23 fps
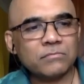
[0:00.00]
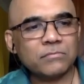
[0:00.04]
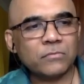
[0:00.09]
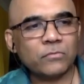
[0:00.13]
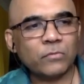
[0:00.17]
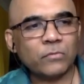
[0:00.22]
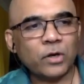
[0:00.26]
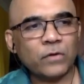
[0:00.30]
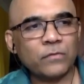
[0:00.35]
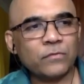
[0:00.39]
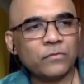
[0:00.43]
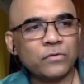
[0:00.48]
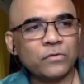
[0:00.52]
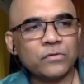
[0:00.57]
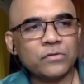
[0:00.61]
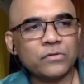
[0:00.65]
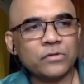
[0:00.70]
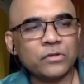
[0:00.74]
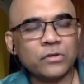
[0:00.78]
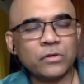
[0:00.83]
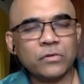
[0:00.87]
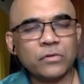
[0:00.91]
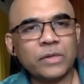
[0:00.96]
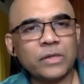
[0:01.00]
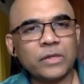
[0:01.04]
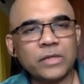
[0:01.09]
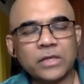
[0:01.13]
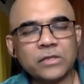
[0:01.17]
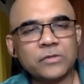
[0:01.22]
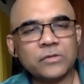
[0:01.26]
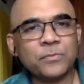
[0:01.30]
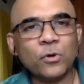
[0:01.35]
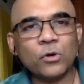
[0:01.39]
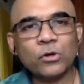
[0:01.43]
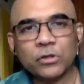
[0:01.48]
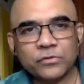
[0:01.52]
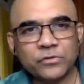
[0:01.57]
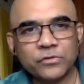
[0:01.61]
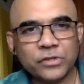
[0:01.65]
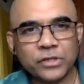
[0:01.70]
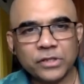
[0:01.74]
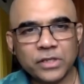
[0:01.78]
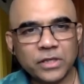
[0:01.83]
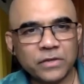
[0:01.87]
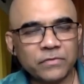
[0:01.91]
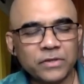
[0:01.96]
one of those, you know, when they spoke of
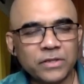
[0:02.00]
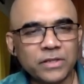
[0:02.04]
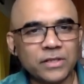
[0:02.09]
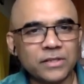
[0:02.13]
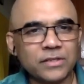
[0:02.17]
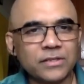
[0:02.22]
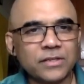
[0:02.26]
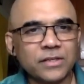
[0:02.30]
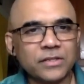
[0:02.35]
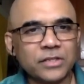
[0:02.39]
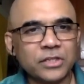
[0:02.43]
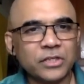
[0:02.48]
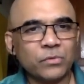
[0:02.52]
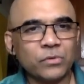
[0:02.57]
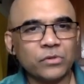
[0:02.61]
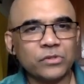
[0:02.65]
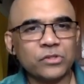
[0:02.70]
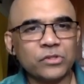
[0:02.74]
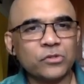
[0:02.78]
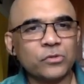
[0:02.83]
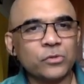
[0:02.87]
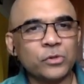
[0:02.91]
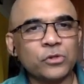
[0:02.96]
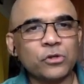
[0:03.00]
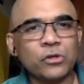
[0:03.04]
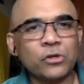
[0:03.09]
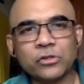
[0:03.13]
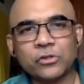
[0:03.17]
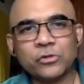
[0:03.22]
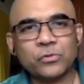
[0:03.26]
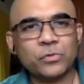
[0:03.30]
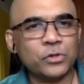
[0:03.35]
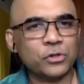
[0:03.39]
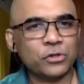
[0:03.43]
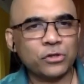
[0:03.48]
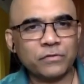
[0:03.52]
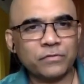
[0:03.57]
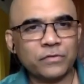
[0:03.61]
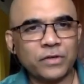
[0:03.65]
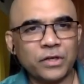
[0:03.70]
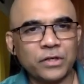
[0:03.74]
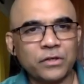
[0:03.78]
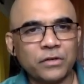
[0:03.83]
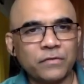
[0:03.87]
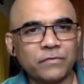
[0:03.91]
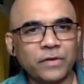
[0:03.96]
Sridevi, they said she was a switch on, switch off
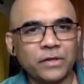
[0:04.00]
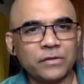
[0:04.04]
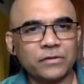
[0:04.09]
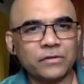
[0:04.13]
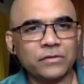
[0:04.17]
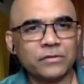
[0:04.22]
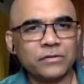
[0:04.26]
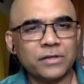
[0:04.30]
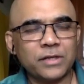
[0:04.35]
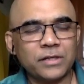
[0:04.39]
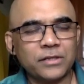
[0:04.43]
kind of actress.